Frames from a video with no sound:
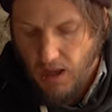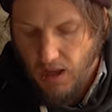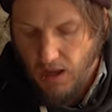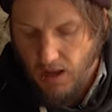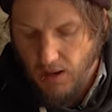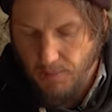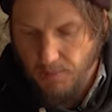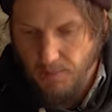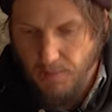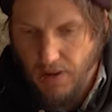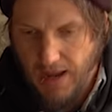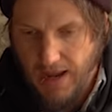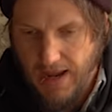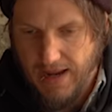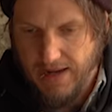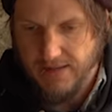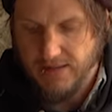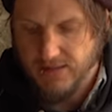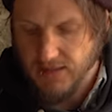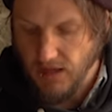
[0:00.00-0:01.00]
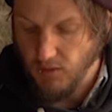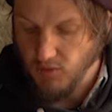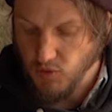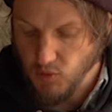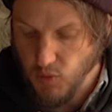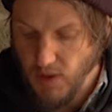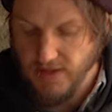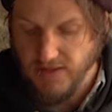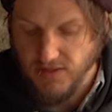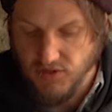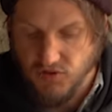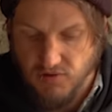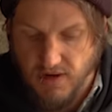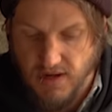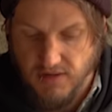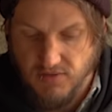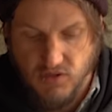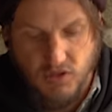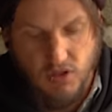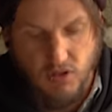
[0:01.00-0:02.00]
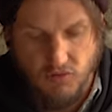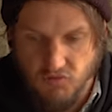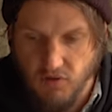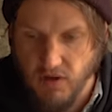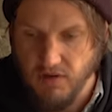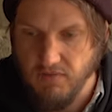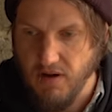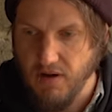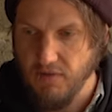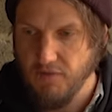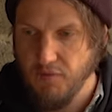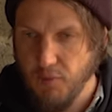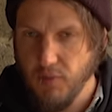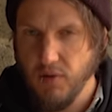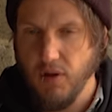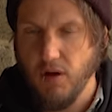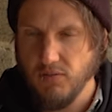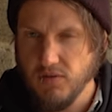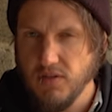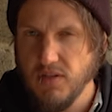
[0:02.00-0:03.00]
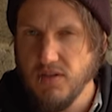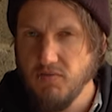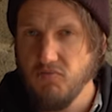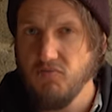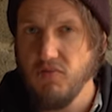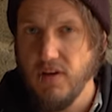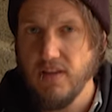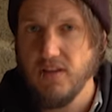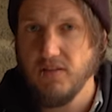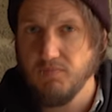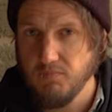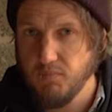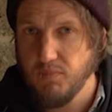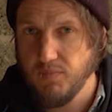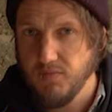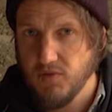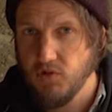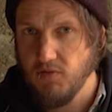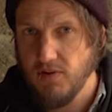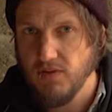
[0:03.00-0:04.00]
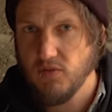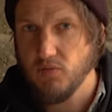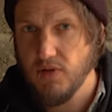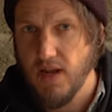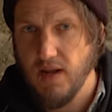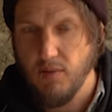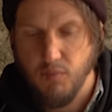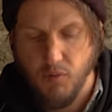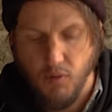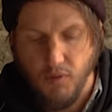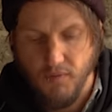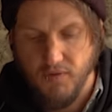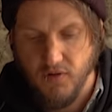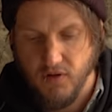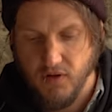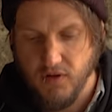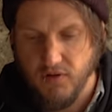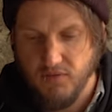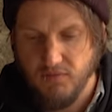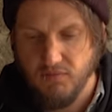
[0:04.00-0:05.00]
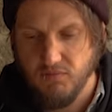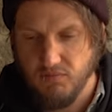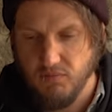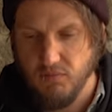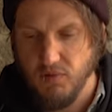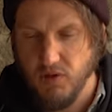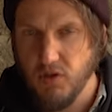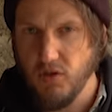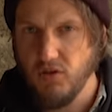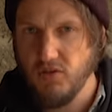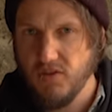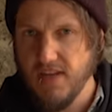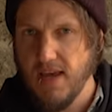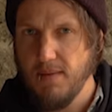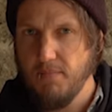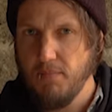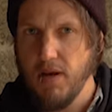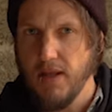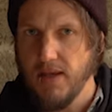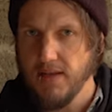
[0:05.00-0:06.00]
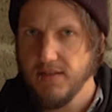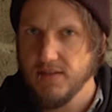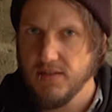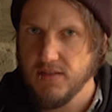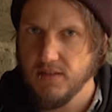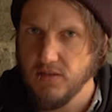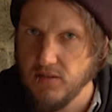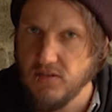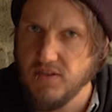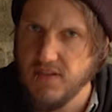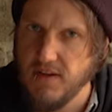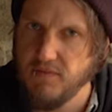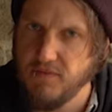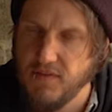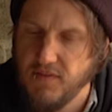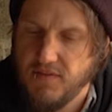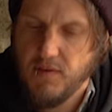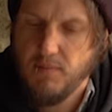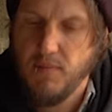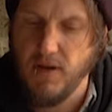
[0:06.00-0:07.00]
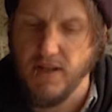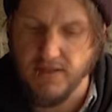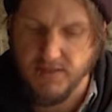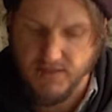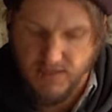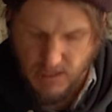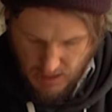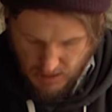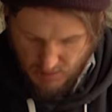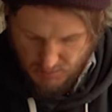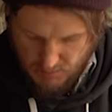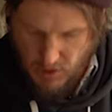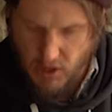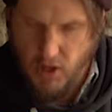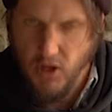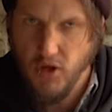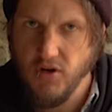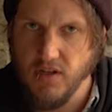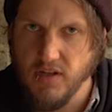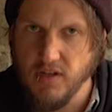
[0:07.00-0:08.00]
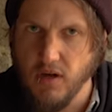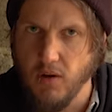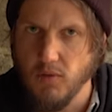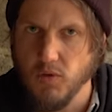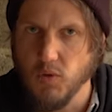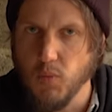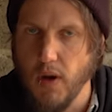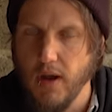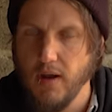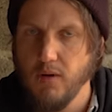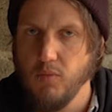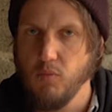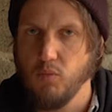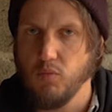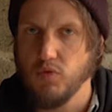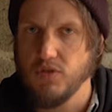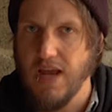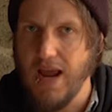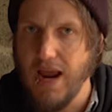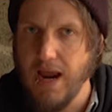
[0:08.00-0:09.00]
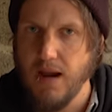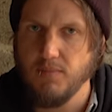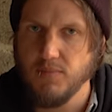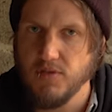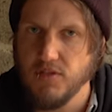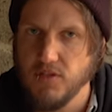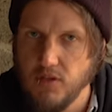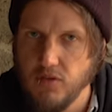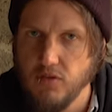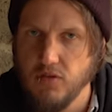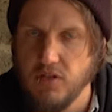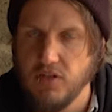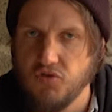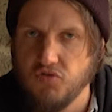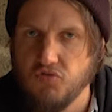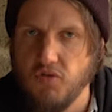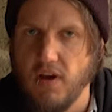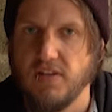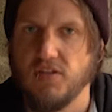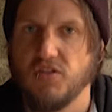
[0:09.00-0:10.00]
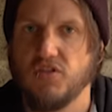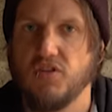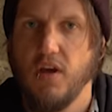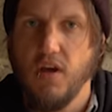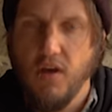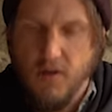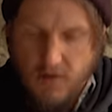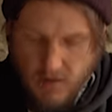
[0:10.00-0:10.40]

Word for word: Um, and I was wearing these trousers, I was running around for I was in the in the torrential downpour for a good a good 10 minutes, good 10 15 minutes. My hoodie that I was wearing was absolutely drenched.